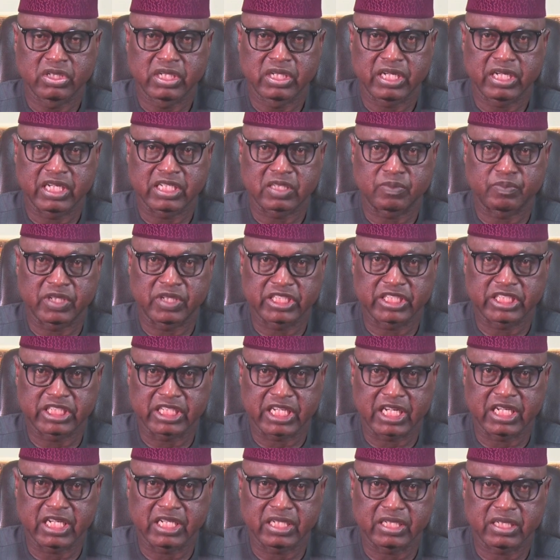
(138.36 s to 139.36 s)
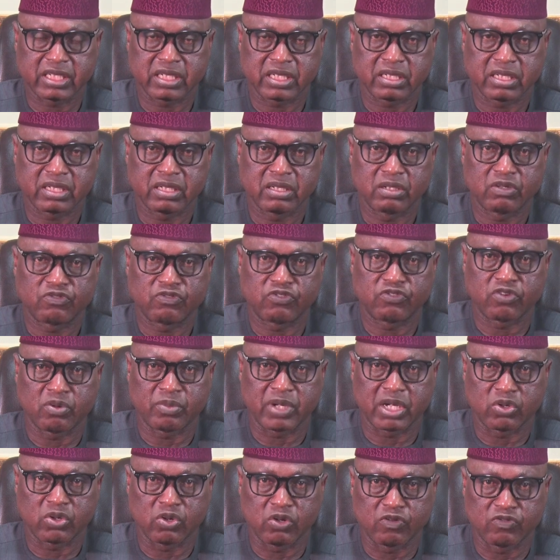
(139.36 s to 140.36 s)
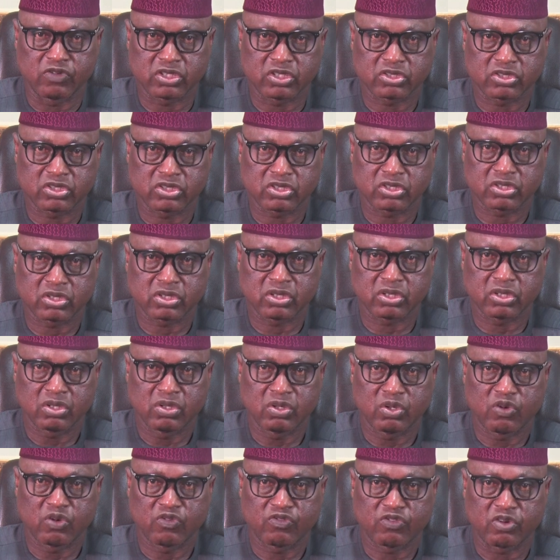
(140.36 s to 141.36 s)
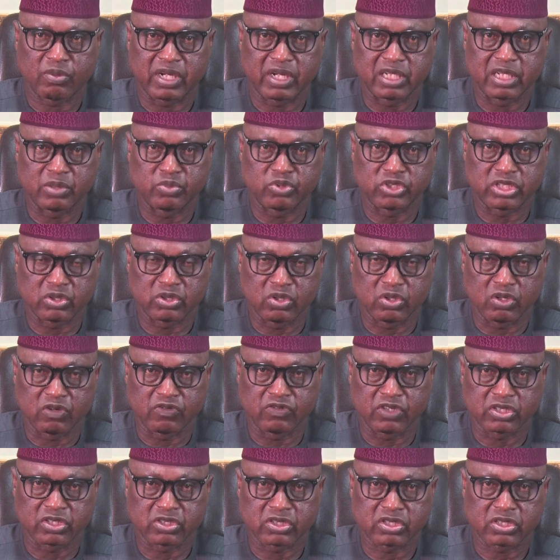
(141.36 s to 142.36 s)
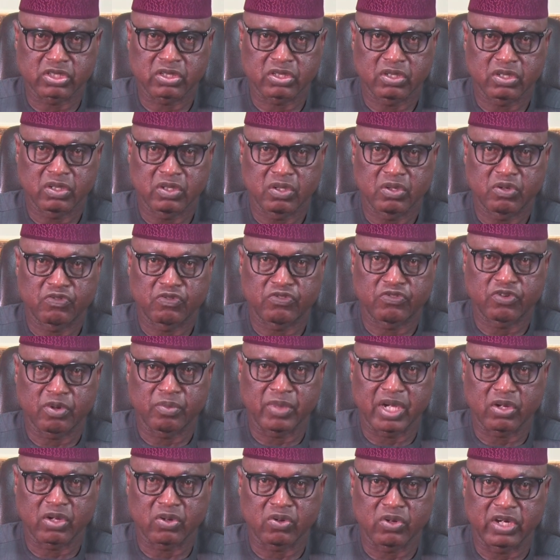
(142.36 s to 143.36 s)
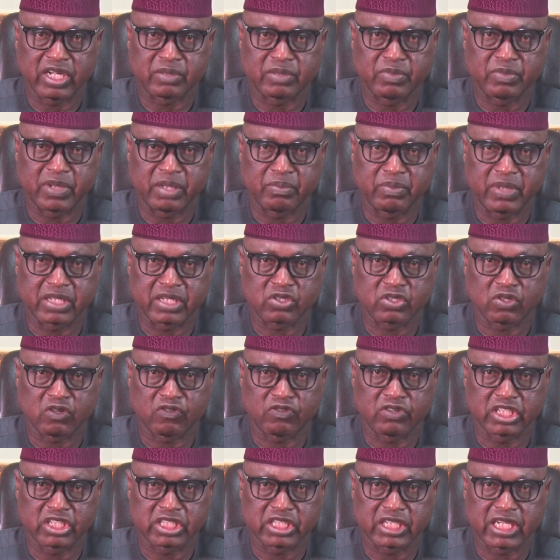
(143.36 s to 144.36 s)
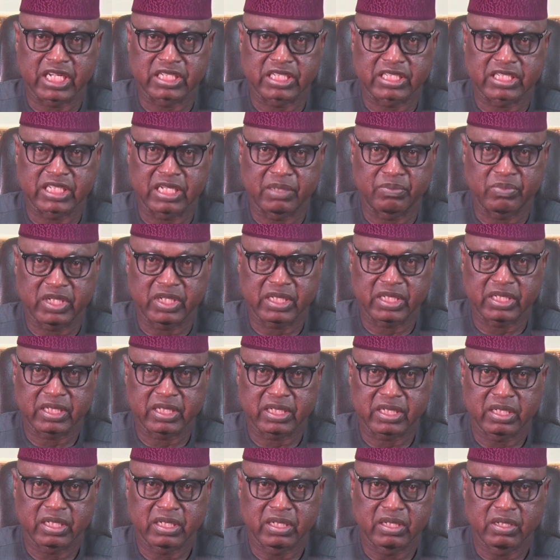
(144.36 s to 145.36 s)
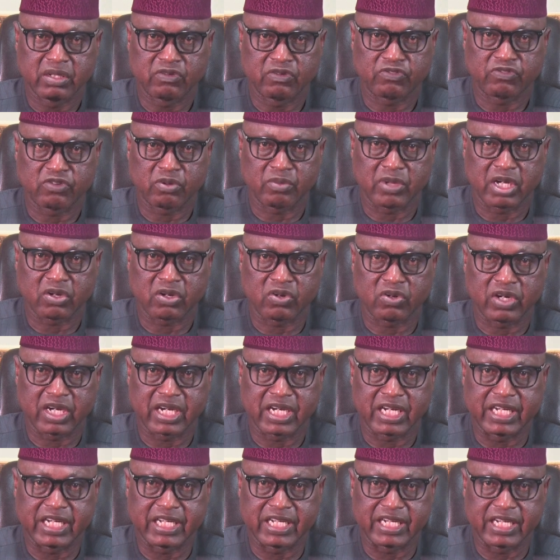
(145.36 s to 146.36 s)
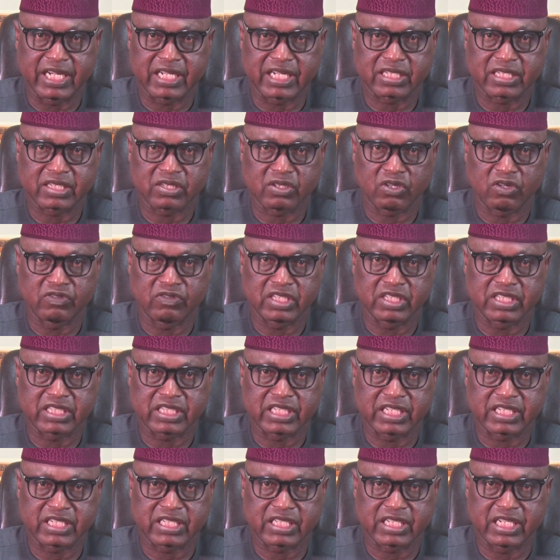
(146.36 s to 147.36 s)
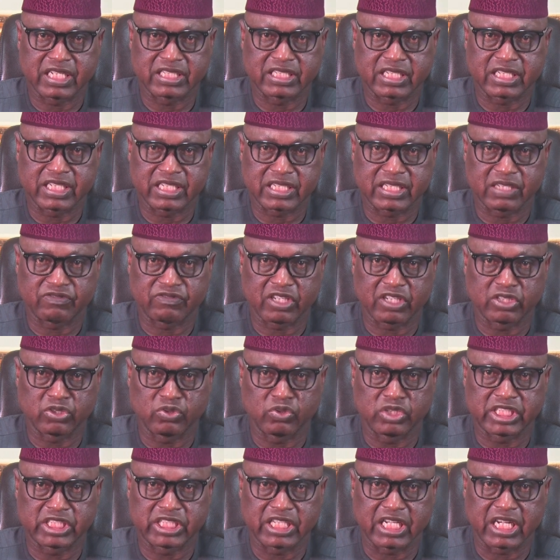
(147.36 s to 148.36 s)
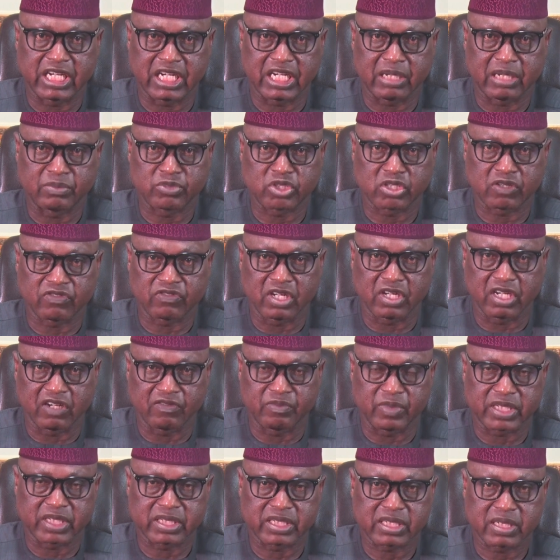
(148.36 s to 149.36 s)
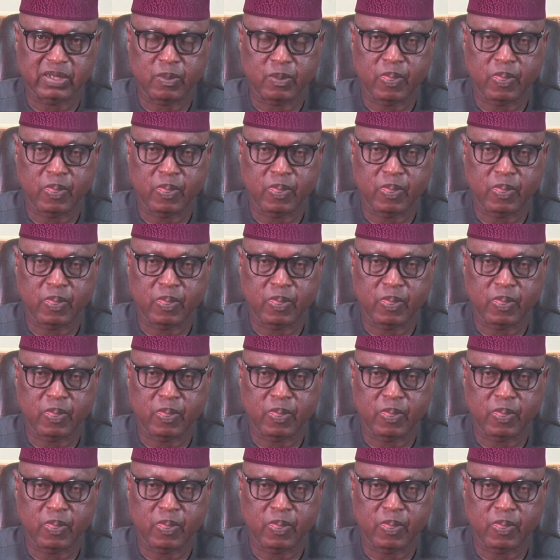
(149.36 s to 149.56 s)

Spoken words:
especially former governors, former deputy governors, former and current members of National Assembly, former and current leaders of the state's legislative and judicial arms of government,